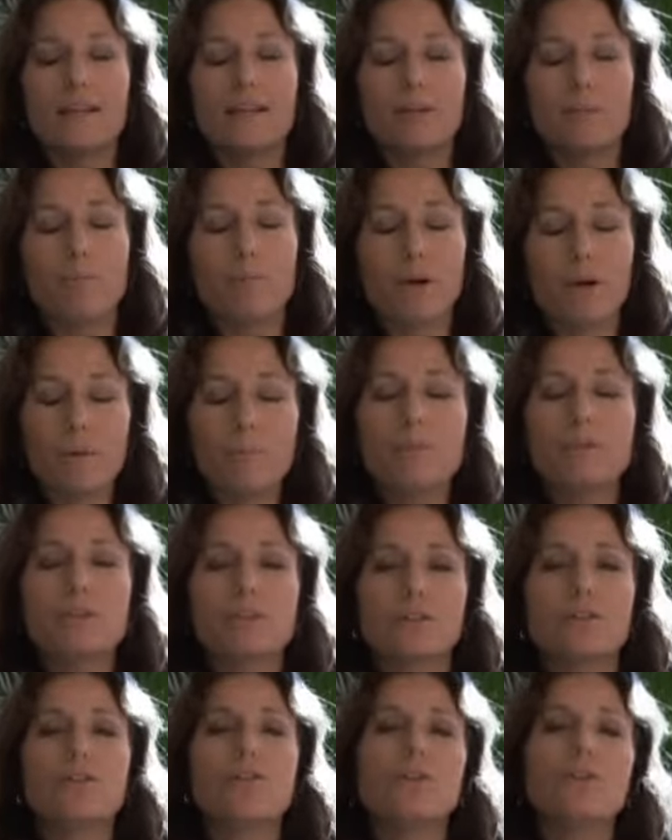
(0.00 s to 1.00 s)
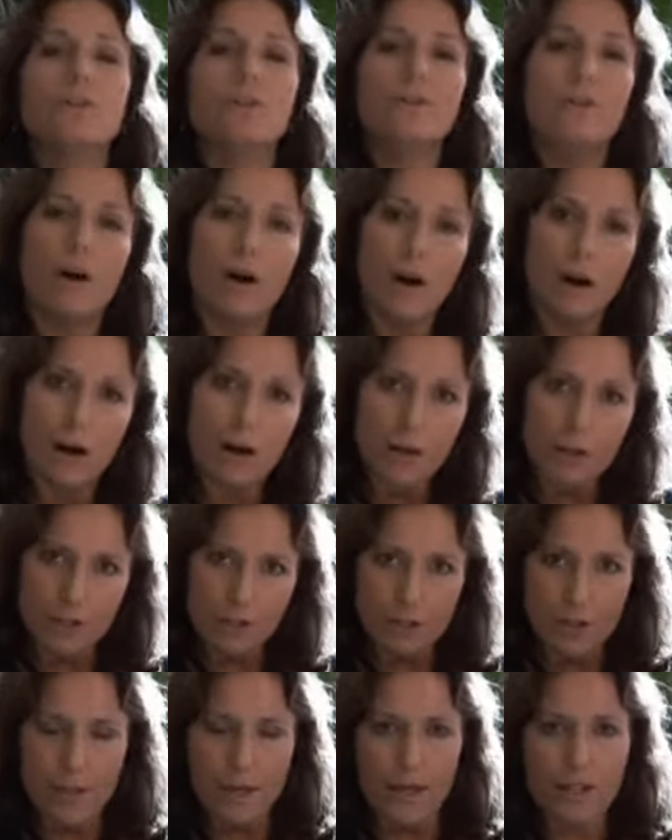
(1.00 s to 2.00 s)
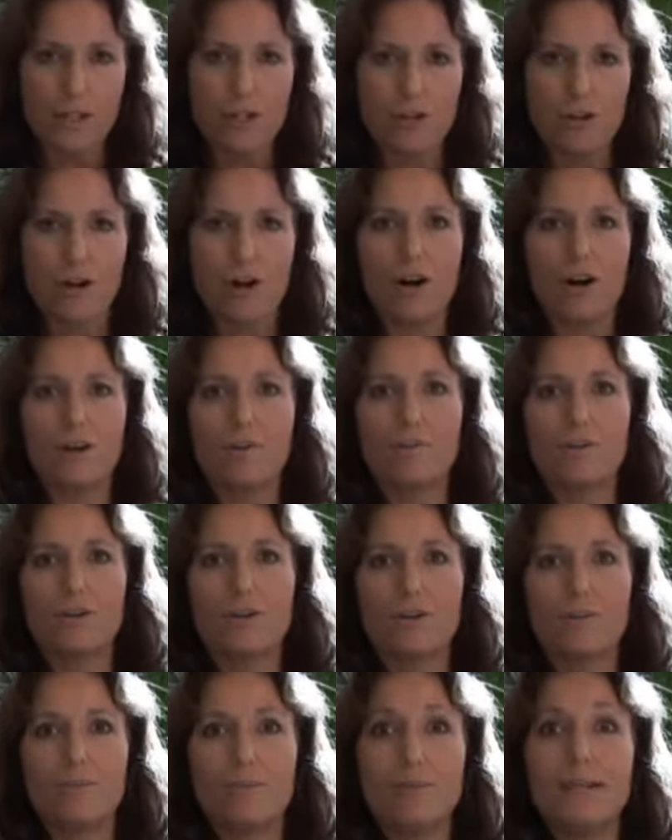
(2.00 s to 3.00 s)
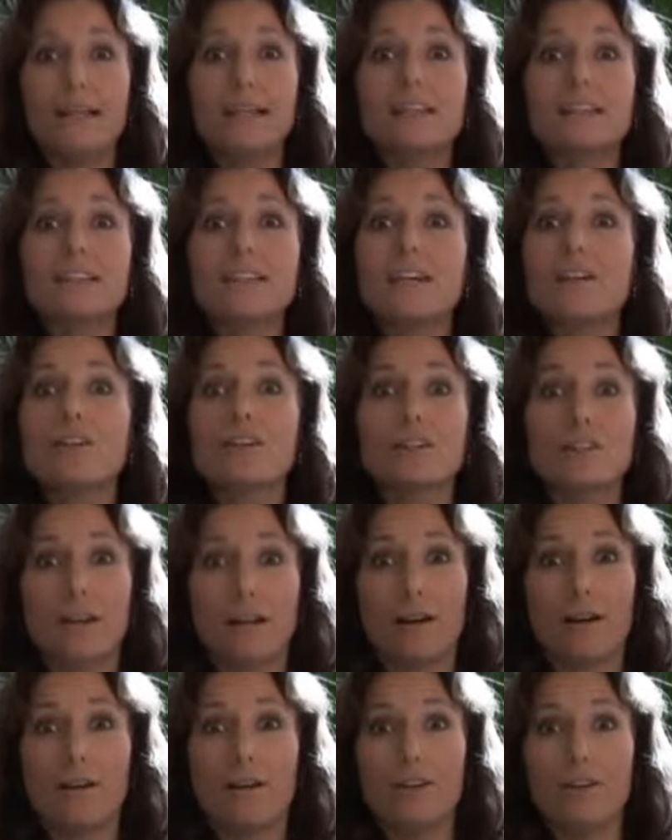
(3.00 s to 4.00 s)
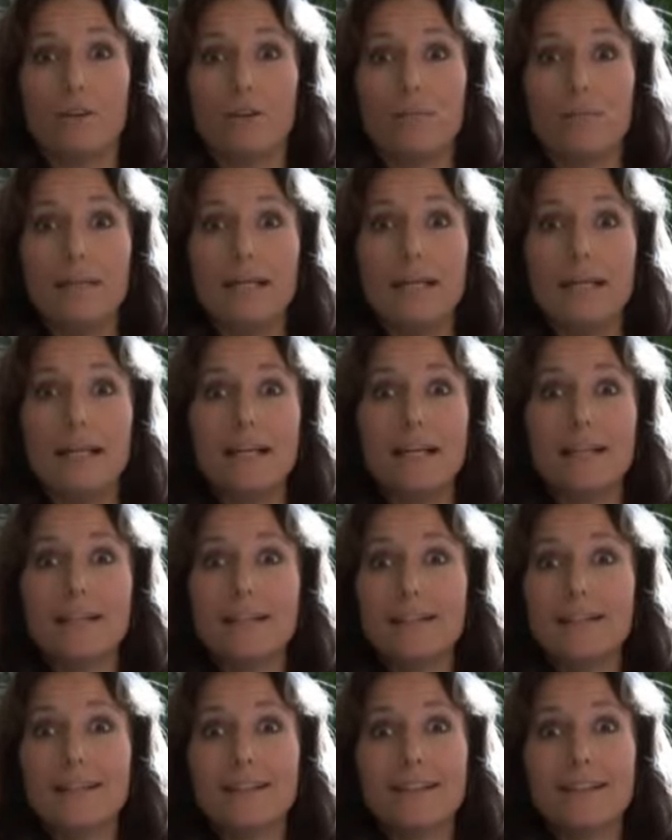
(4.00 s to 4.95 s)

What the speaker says: the purpose of who you are to that job, or being a secretary, or being